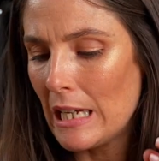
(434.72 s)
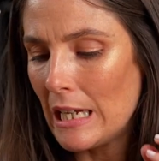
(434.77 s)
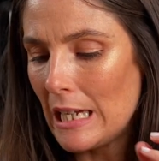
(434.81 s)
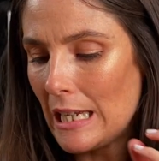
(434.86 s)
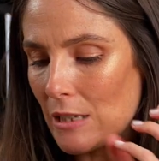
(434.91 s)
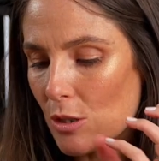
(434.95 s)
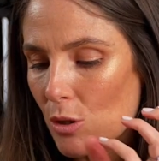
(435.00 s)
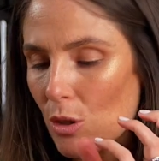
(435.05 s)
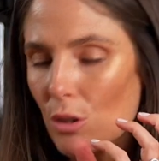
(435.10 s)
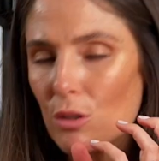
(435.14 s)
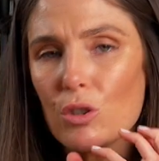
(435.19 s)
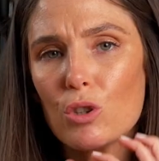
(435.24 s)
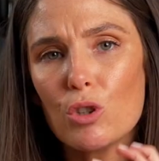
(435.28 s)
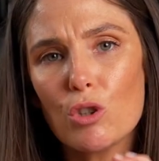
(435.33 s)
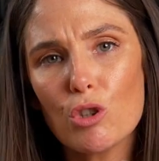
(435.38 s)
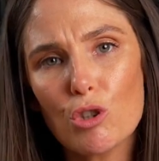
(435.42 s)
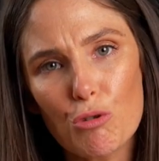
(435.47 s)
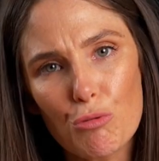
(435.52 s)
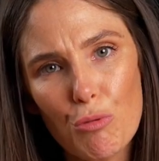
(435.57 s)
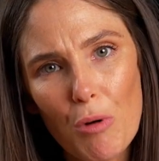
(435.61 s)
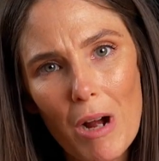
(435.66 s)
it's got
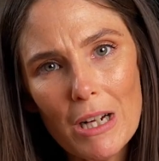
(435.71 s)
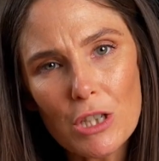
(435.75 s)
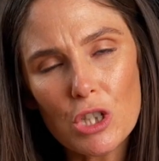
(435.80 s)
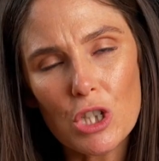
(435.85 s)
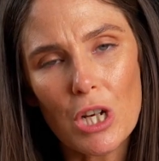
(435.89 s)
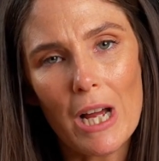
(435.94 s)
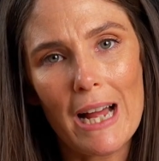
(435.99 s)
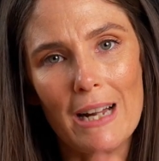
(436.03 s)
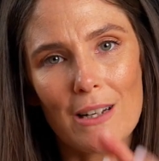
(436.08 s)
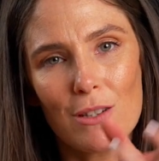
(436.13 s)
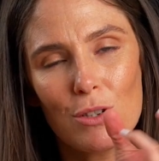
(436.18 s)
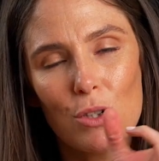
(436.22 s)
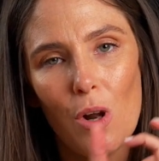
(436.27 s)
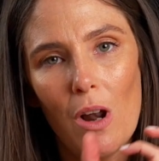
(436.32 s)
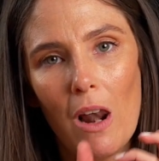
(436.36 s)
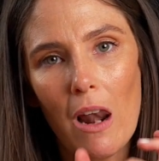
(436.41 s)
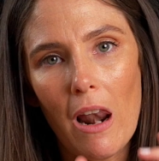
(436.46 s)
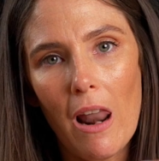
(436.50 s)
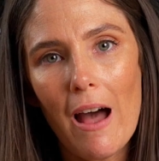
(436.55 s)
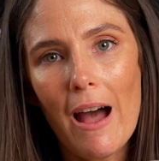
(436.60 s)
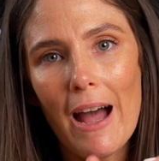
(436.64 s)
structure and it's got
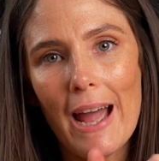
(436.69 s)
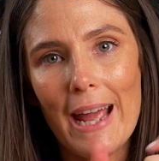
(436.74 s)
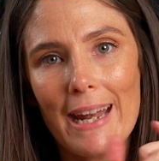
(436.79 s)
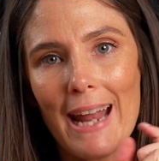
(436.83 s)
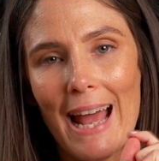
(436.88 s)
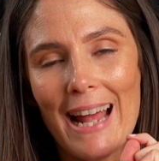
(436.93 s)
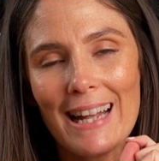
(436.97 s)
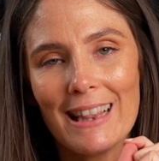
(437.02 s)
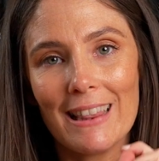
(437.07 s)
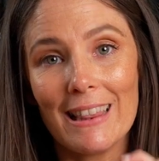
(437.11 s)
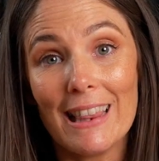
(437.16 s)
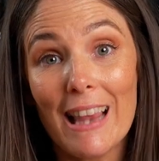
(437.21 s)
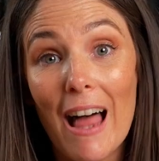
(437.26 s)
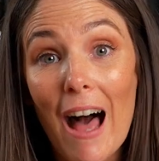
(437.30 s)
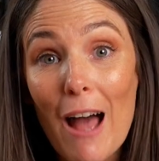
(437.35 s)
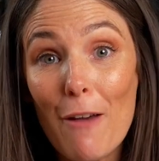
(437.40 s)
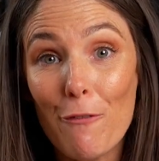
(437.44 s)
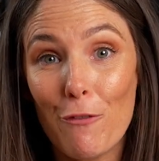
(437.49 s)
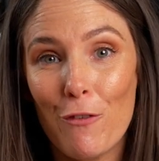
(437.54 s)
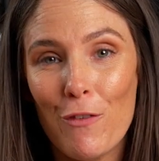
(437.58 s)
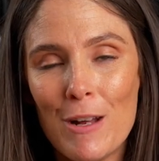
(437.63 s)
line and
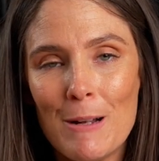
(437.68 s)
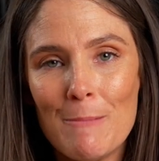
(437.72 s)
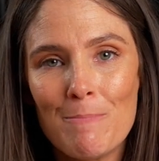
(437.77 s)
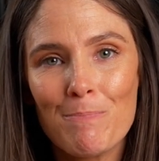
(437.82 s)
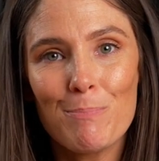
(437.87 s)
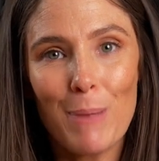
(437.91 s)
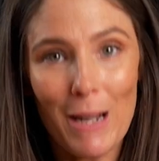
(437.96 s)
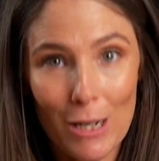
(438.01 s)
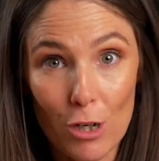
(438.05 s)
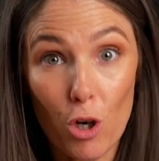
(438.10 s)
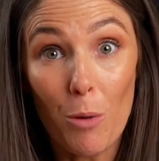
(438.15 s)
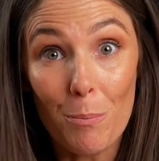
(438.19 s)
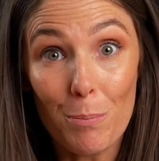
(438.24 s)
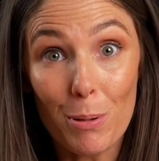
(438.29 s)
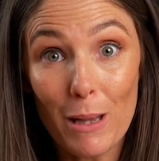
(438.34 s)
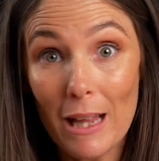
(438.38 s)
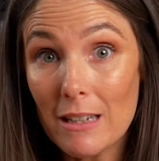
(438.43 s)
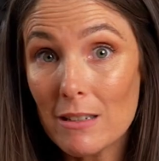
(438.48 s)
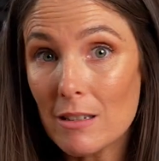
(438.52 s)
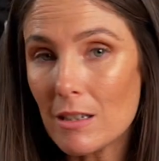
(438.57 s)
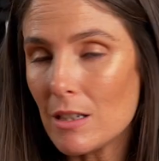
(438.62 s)
life, but
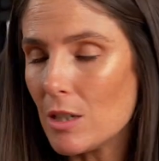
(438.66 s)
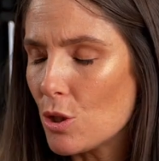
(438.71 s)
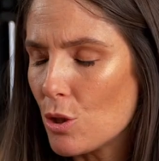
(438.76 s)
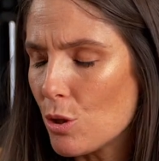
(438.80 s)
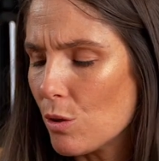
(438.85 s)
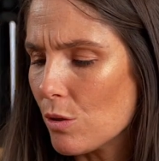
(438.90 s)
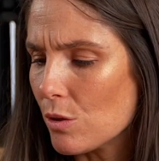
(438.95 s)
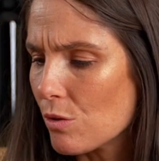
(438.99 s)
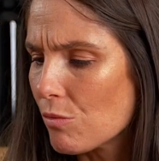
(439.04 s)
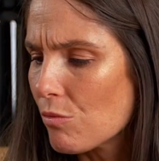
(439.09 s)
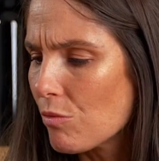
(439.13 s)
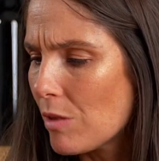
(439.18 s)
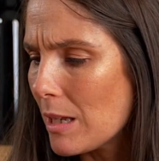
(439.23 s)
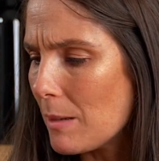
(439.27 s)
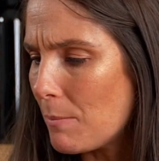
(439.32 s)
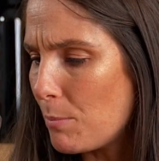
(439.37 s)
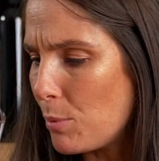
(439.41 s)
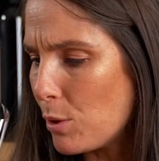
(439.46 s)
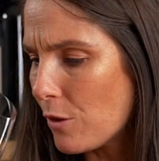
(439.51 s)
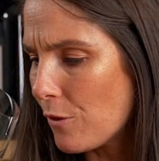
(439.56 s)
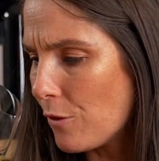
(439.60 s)
complexity too. It's a really
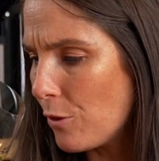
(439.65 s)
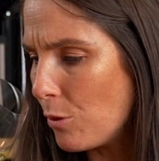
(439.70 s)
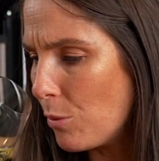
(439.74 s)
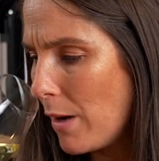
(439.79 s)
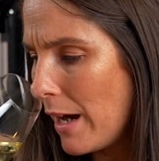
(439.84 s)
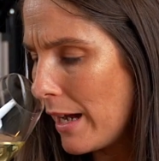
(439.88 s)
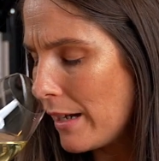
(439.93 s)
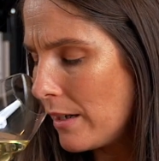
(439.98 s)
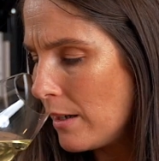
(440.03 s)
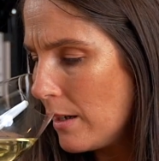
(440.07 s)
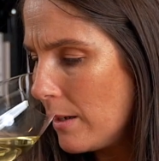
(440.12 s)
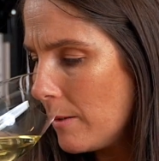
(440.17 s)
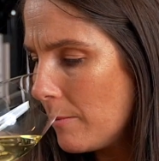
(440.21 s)
beautiful wine.